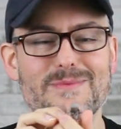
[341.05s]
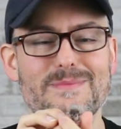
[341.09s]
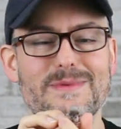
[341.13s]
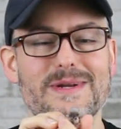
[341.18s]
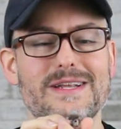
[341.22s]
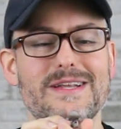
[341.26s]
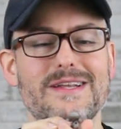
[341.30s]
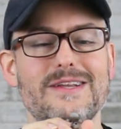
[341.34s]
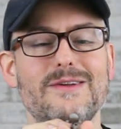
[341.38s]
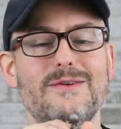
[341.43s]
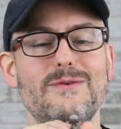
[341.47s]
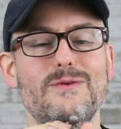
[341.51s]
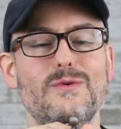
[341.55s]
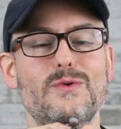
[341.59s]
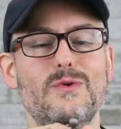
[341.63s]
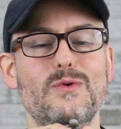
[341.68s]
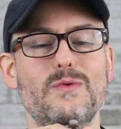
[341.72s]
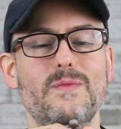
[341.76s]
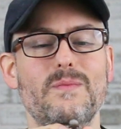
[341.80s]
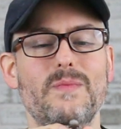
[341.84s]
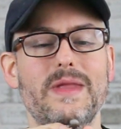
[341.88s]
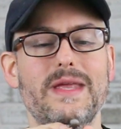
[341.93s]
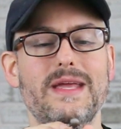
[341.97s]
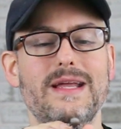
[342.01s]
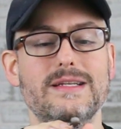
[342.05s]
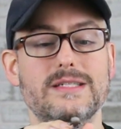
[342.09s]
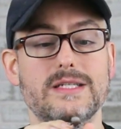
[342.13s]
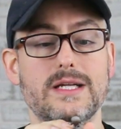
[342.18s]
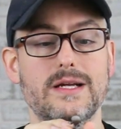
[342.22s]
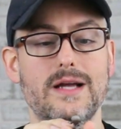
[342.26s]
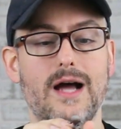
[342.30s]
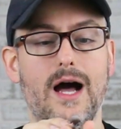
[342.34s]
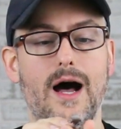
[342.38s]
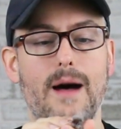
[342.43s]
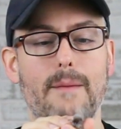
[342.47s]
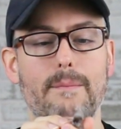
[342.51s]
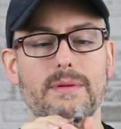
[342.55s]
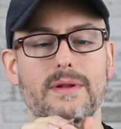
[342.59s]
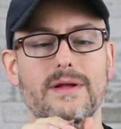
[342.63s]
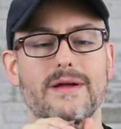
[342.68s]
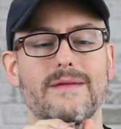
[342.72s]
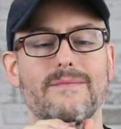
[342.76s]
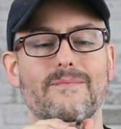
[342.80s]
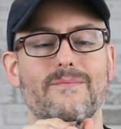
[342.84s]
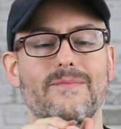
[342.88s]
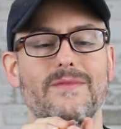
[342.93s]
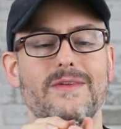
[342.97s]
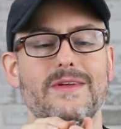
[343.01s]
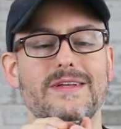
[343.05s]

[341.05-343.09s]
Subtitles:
but he's a goblin.